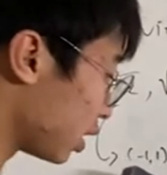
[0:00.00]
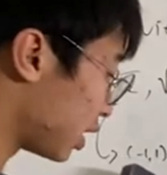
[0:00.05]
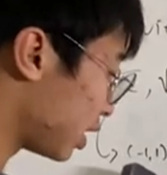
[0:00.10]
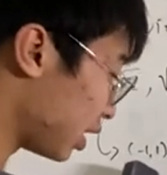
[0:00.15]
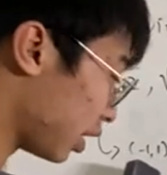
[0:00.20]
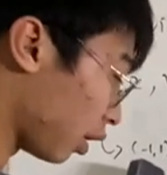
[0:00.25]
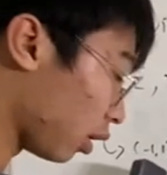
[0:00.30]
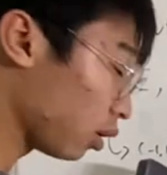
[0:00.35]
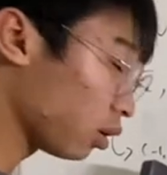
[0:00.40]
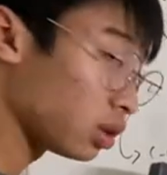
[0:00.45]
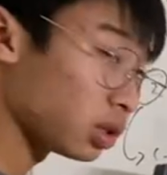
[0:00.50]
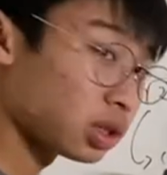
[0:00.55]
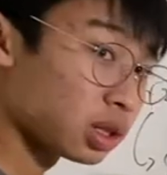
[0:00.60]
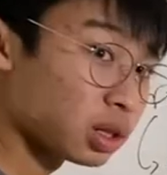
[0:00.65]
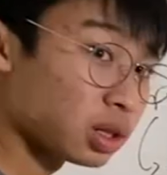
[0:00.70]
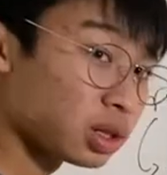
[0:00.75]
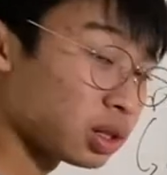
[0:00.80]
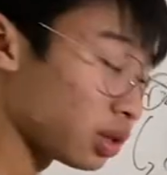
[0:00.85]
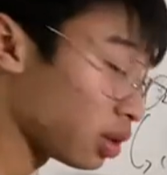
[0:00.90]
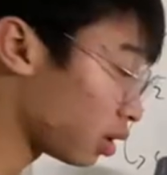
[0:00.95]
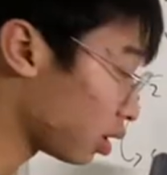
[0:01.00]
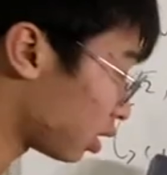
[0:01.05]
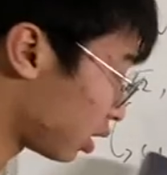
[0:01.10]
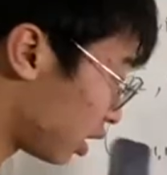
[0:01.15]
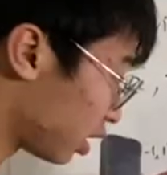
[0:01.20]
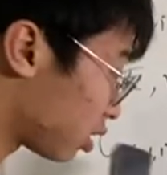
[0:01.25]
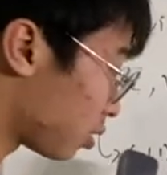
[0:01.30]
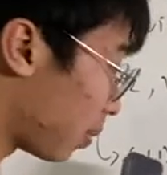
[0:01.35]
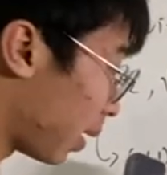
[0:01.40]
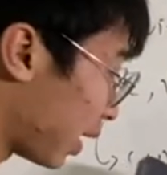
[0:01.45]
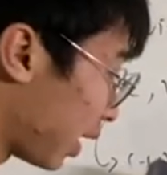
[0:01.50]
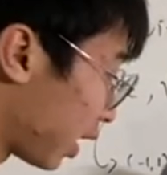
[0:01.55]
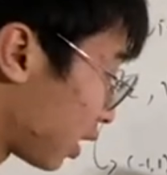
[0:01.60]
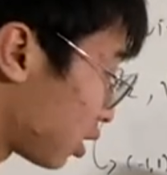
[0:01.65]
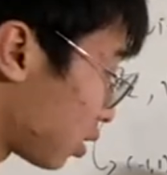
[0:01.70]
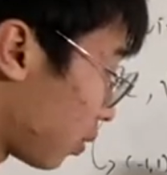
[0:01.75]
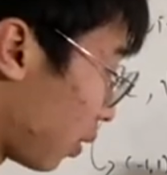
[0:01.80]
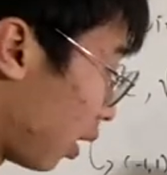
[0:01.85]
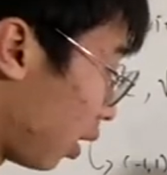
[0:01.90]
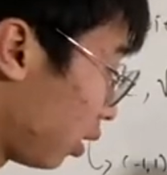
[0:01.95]
here, this is my next
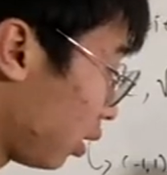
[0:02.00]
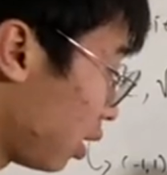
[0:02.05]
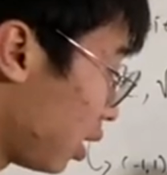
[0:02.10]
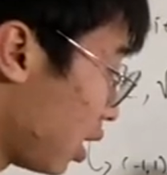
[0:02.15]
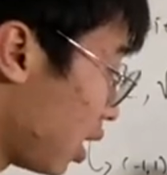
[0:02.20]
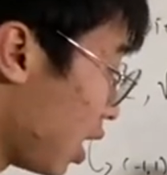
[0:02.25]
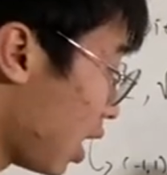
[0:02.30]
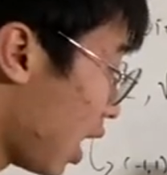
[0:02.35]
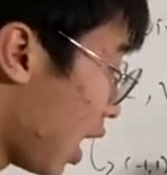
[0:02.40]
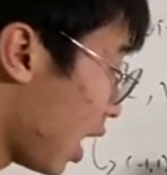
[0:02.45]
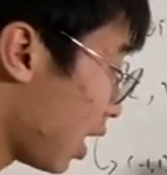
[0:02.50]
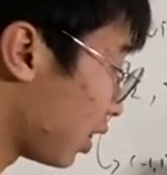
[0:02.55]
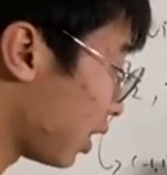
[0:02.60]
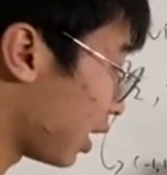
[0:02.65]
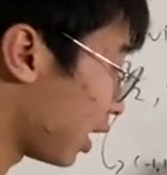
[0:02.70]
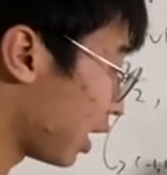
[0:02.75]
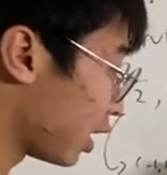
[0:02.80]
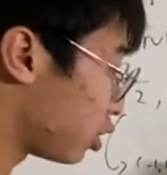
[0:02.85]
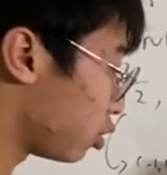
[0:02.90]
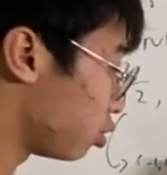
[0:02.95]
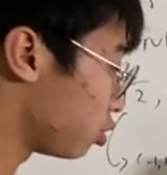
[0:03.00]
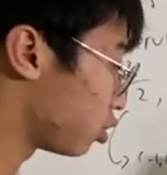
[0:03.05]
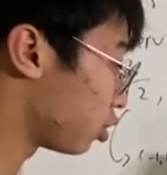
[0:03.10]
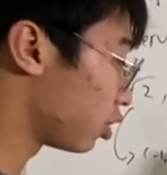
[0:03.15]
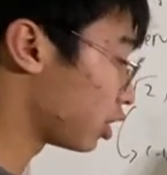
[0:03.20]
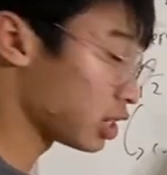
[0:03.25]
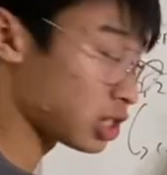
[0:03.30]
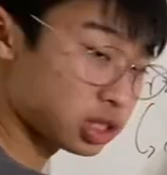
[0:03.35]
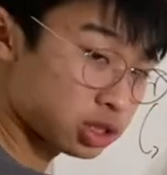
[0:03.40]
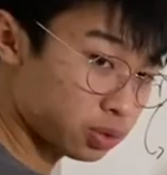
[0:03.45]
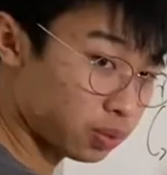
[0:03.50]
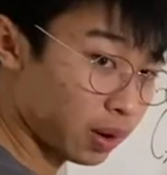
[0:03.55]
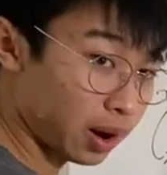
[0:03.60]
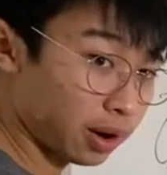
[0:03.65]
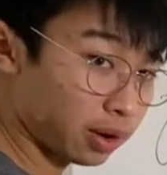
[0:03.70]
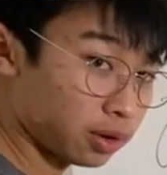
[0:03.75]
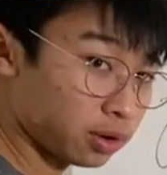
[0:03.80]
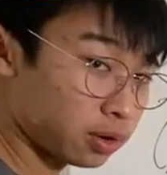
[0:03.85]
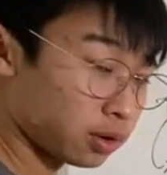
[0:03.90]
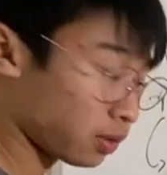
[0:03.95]
square, and then I choose this
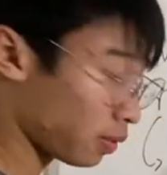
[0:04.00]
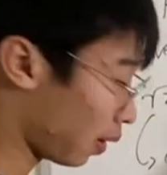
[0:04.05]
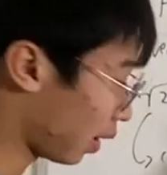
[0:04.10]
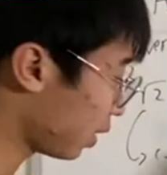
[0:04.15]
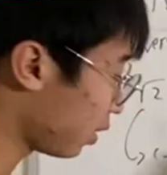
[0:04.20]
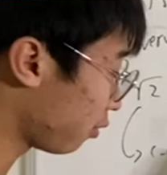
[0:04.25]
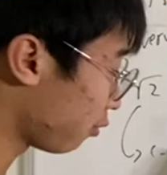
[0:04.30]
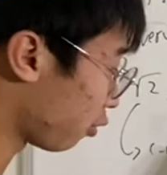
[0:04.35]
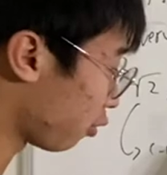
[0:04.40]
square, right?